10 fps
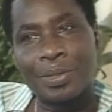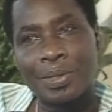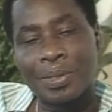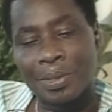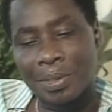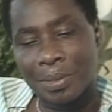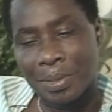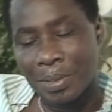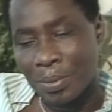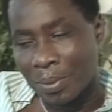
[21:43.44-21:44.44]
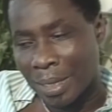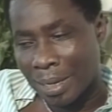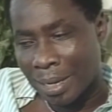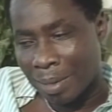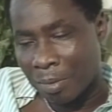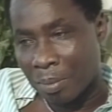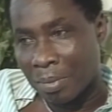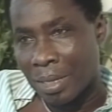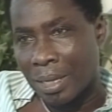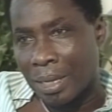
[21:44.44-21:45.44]
You know that album?
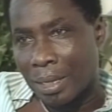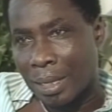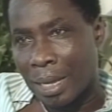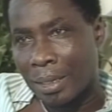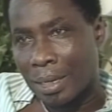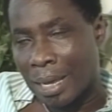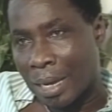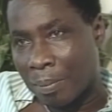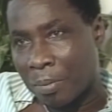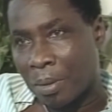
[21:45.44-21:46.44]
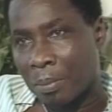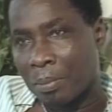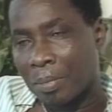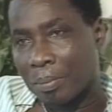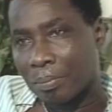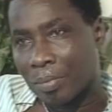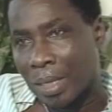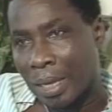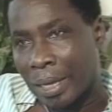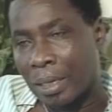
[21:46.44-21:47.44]
That album
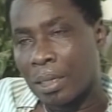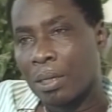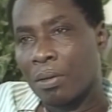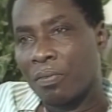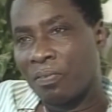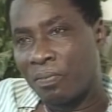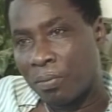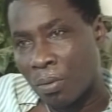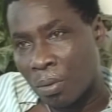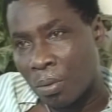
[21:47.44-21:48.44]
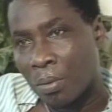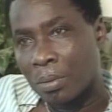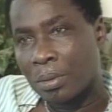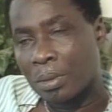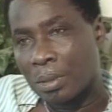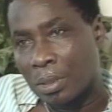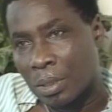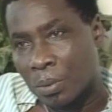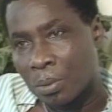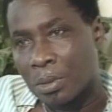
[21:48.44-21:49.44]
had four
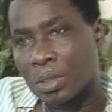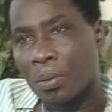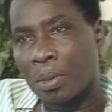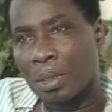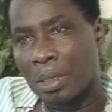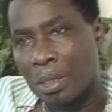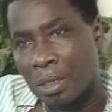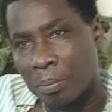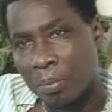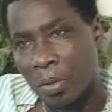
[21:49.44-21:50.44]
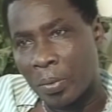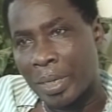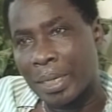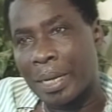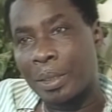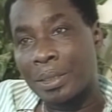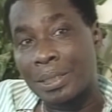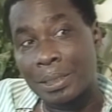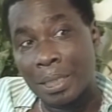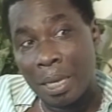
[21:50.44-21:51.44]
tunes on the Hit Parade at the
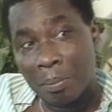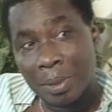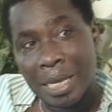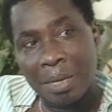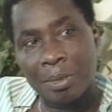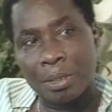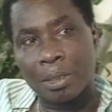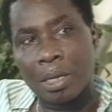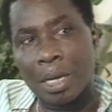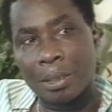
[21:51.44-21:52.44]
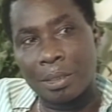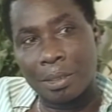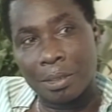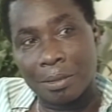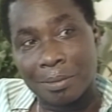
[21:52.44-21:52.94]
same time in Antigua.